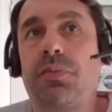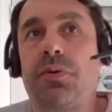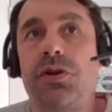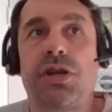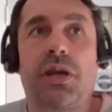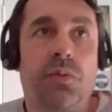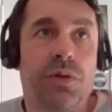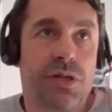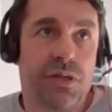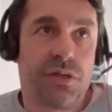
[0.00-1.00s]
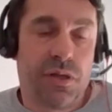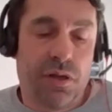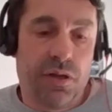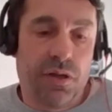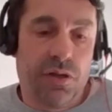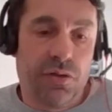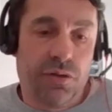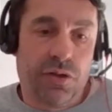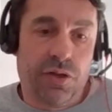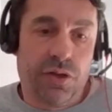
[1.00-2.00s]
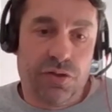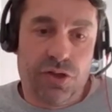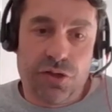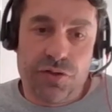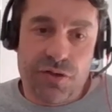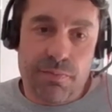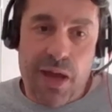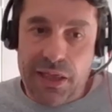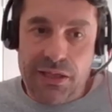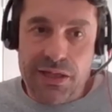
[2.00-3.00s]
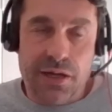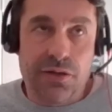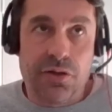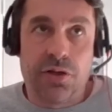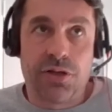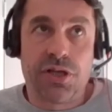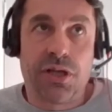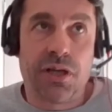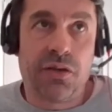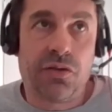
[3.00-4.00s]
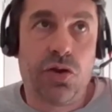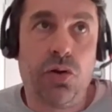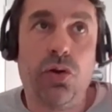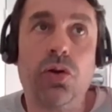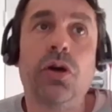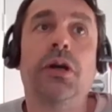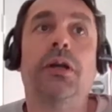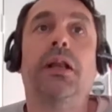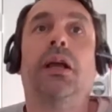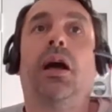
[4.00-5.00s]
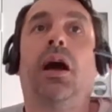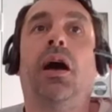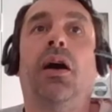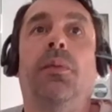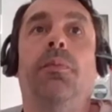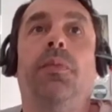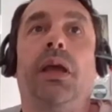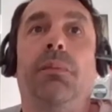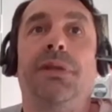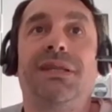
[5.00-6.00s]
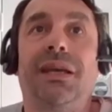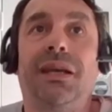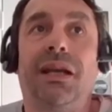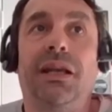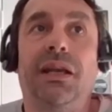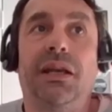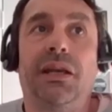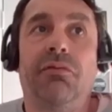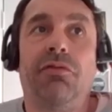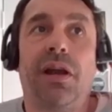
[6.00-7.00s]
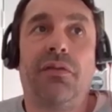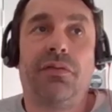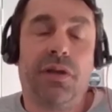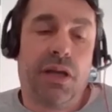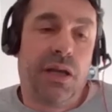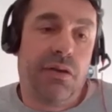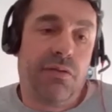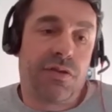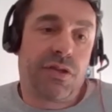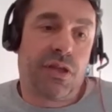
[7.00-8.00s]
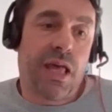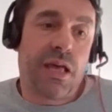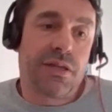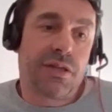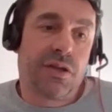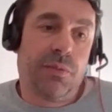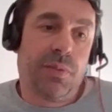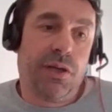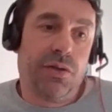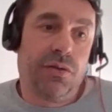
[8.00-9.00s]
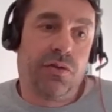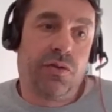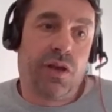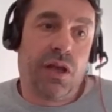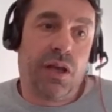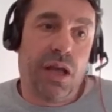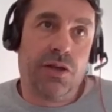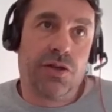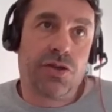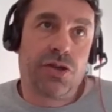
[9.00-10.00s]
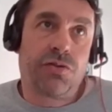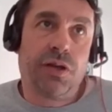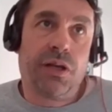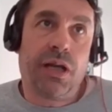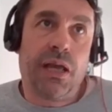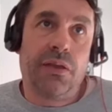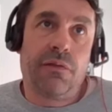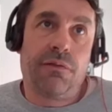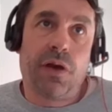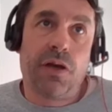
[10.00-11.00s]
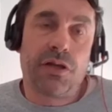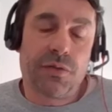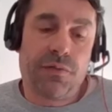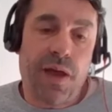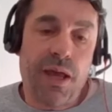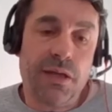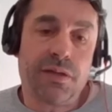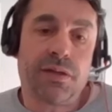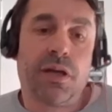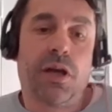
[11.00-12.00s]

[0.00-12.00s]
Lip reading: project, which is you're going to use Johnson Matthey technology at its core. Particularly relevant here is that that's going to be used in industry in the first phase.